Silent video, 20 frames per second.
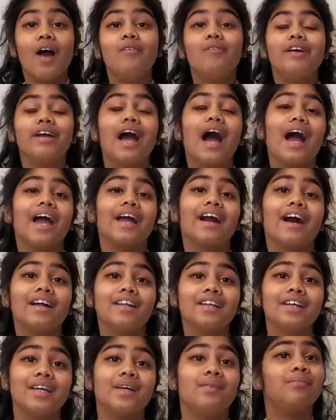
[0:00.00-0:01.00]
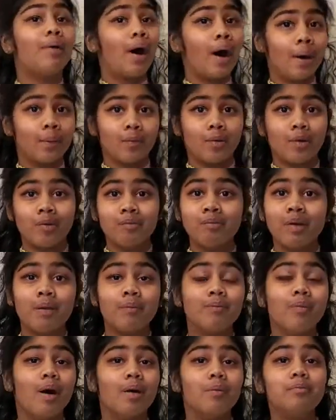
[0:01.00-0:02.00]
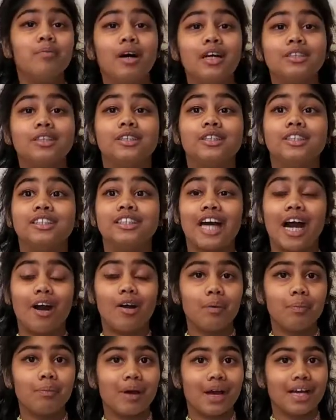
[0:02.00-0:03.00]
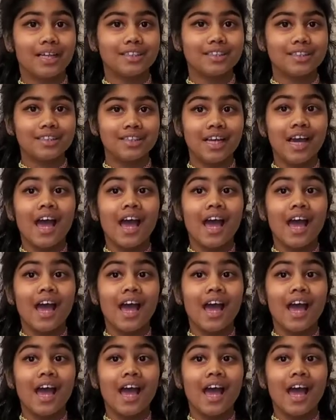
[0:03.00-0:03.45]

I got the popcorn, my mom bought Sour Patch,